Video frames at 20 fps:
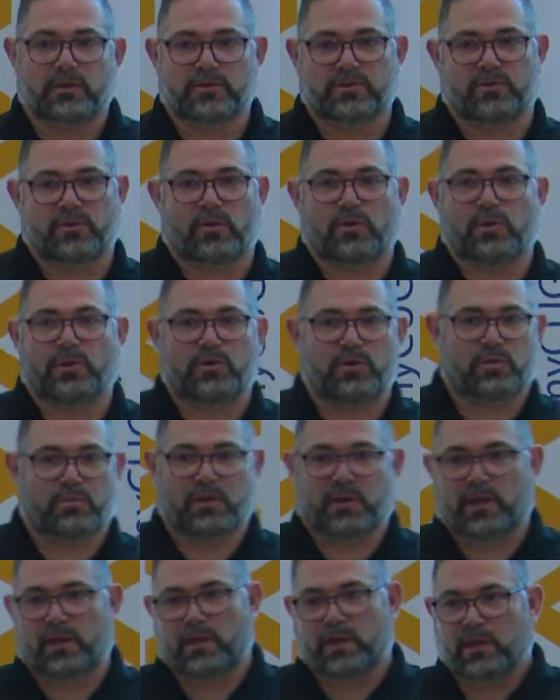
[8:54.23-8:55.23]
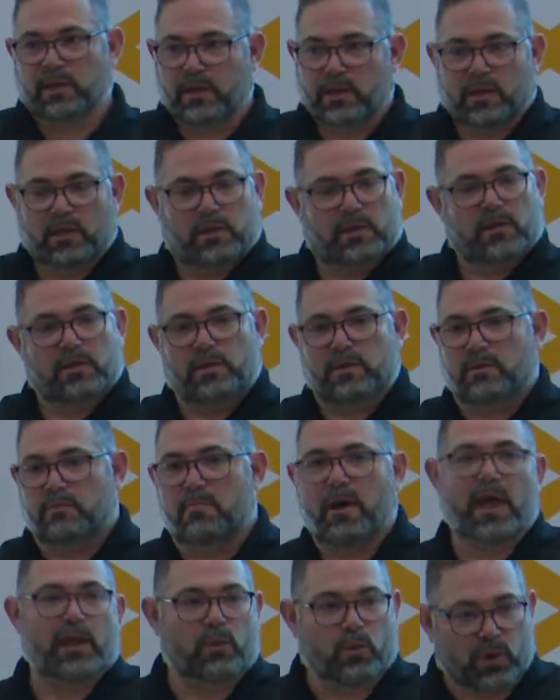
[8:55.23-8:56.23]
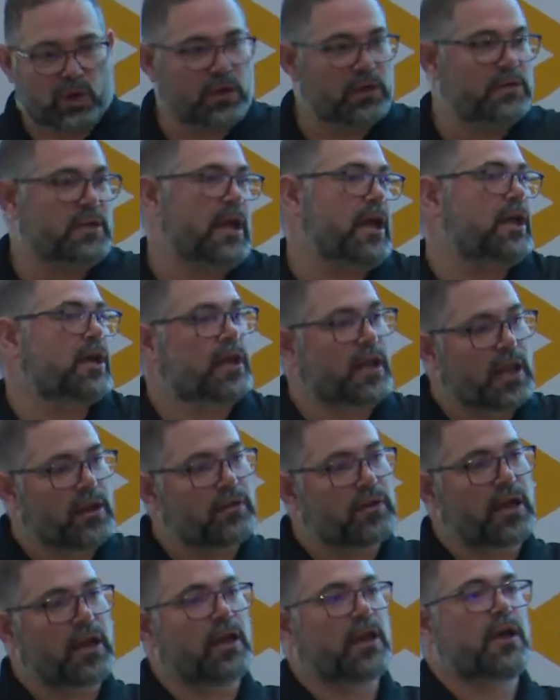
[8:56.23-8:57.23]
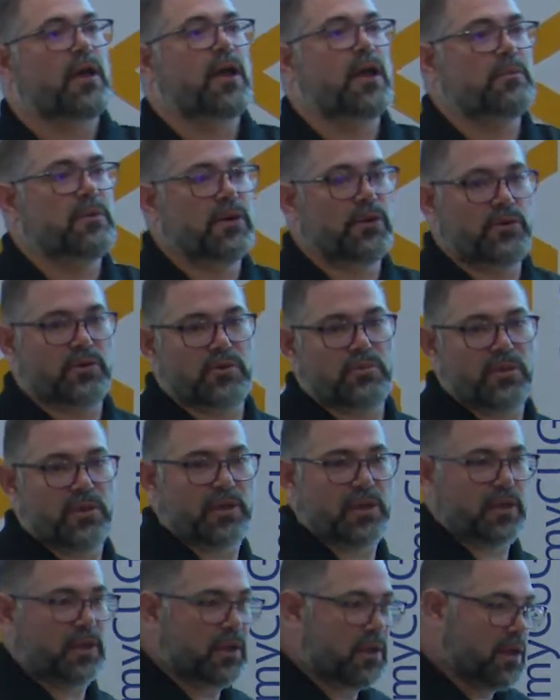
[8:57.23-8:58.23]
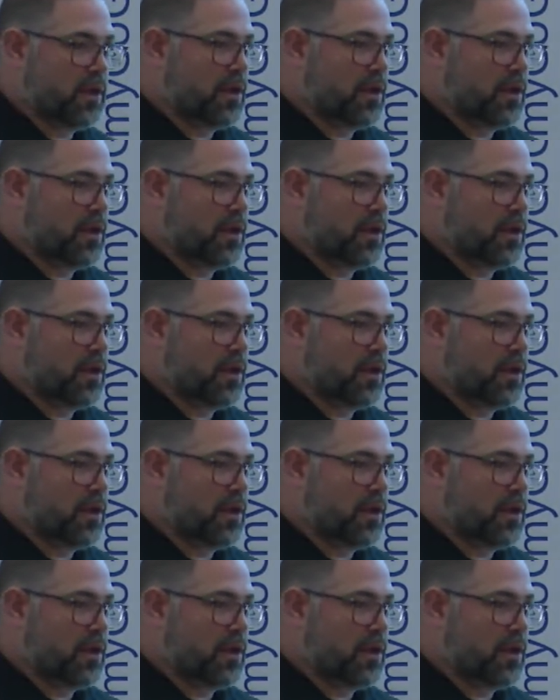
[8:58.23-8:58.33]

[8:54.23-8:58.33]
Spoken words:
So it could be mywork.cloud.com. It could be